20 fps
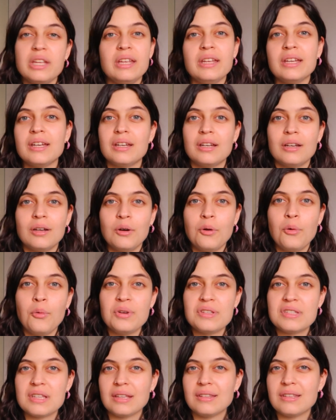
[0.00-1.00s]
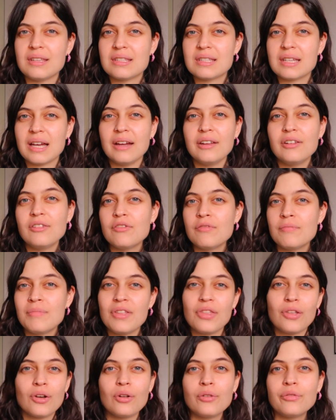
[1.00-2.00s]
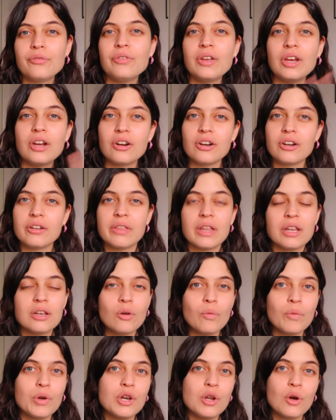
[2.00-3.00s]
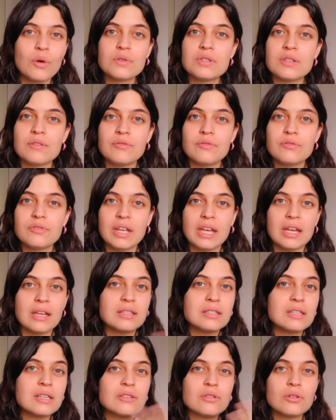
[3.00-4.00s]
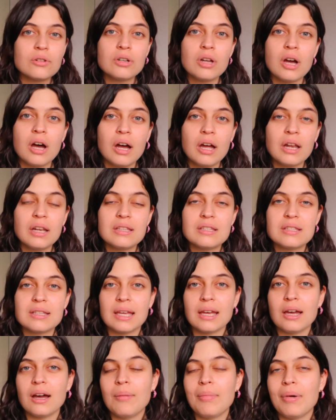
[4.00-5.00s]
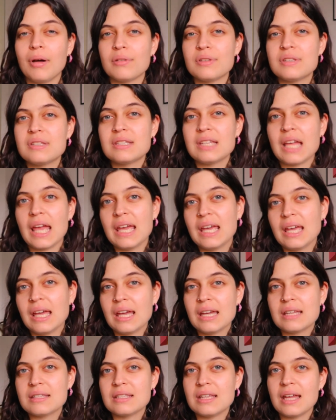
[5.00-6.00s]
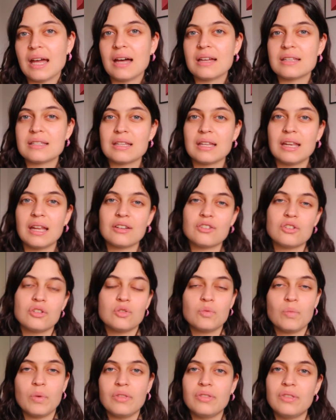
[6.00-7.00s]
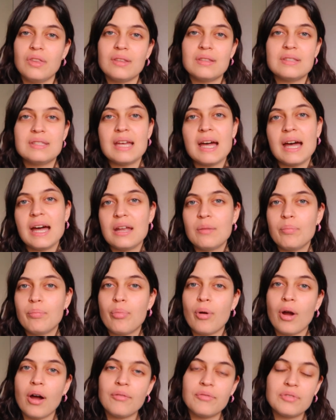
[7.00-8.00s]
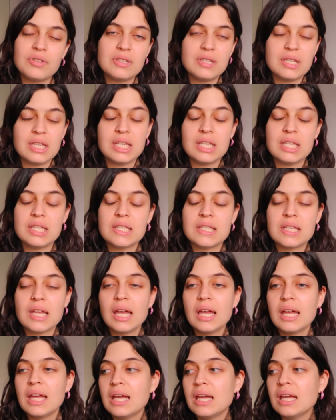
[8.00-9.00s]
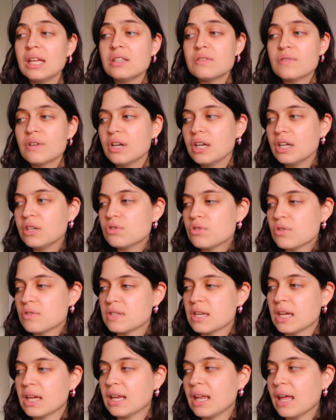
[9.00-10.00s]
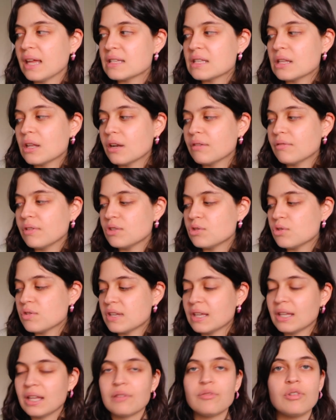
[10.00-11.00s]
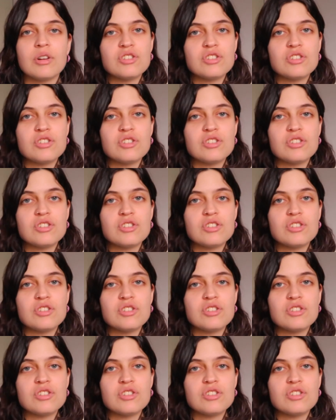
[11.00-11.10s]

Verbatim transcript: king, who is like this kind of mythical figure that no one knows if they exist or not. It's like about psychics. It has connections with the dead, prophecies. It's very interesting. It has a lot of interesting like